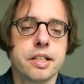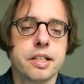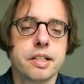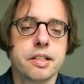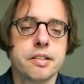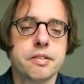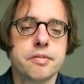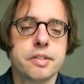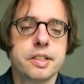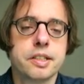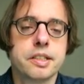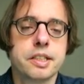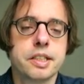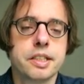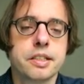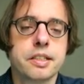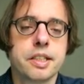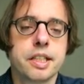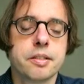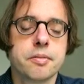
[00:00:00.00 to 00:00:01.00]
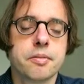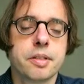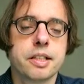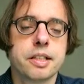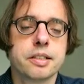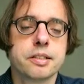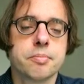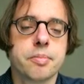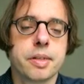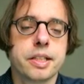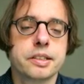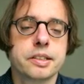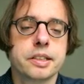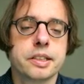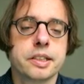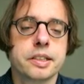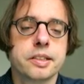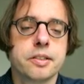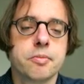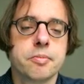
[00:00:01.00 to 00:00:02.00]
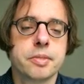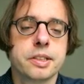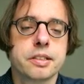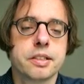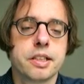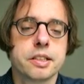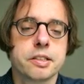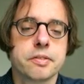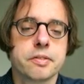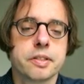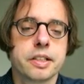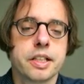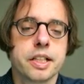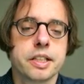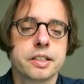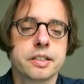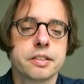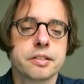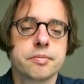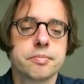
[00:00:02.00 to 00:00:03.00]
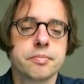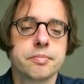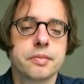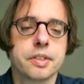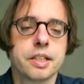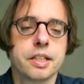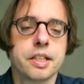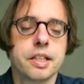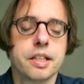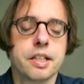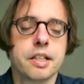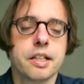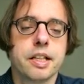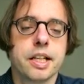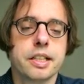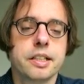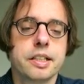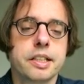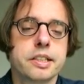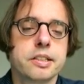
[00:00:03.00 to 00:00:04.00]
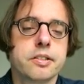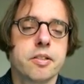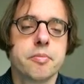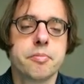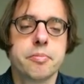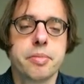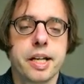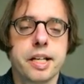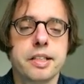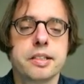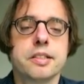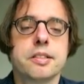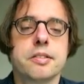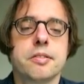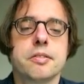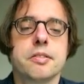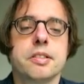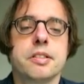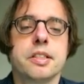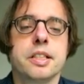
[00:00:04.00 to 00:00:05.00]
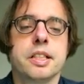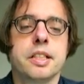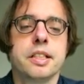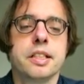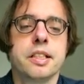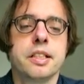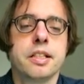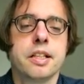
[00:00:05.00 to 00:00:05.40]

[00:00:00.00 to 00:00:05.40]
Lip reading: we see that there's basically no misclassification, at least compared to the